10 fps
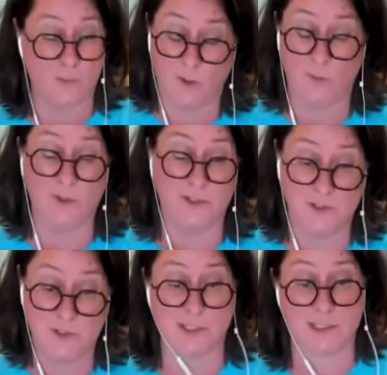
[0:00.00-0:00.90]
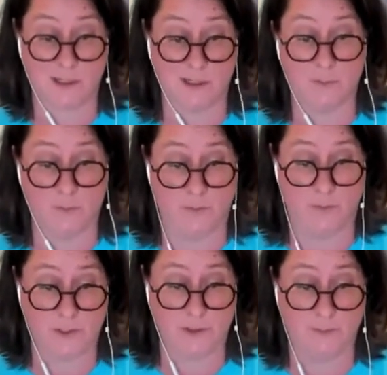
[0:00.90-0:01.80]
so I really just signed up with
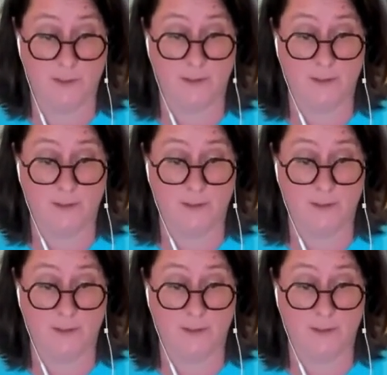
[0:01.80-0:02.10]
MailChimp.